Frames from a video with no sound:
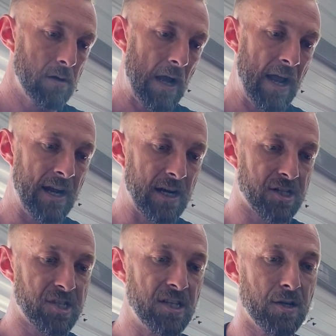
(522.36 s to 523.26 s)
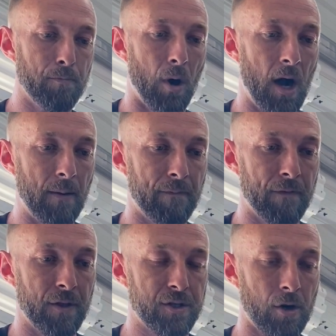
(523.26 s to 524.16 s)
a extension pipe
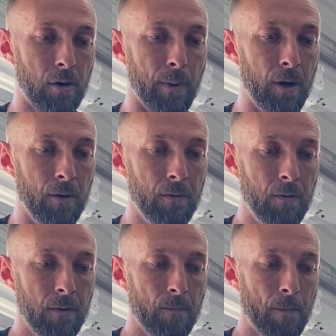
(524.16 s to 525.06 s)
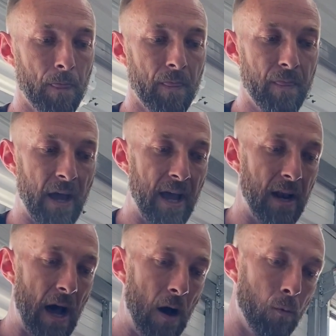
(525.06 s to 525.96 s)
for the turbo that
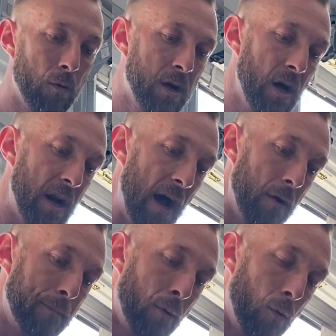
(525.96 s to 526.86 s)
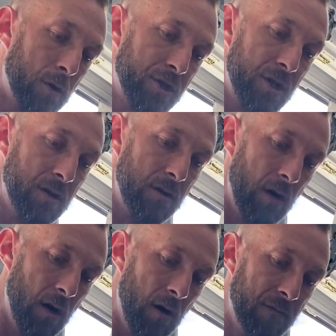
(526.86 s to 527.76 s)
I will cut out a portion
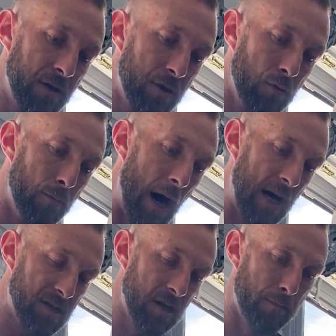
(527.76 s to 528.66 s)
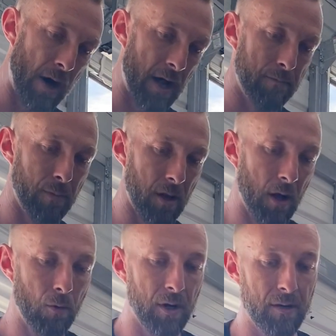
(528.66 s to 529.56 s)
of the toolbox in the bottom
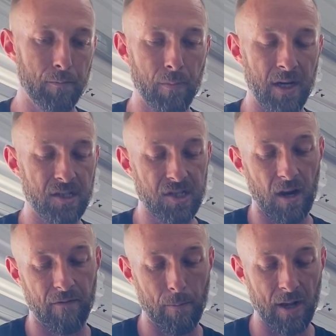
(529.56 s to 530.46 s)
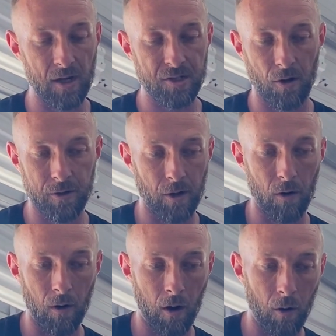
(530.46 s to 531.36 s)
below it, but instead of it being a
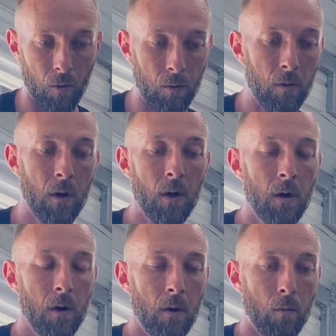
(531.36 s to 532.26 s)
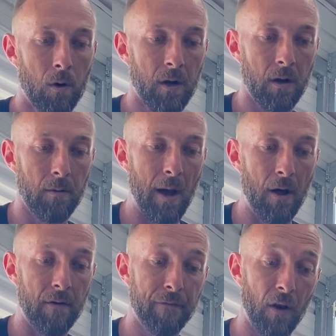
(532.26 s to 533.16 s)
circular hole, we're going to
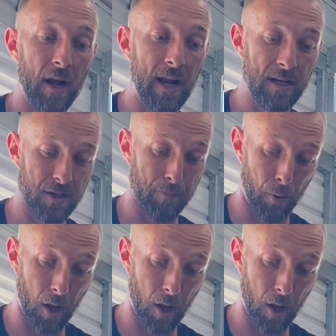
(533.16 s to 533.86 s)
mount a flange, a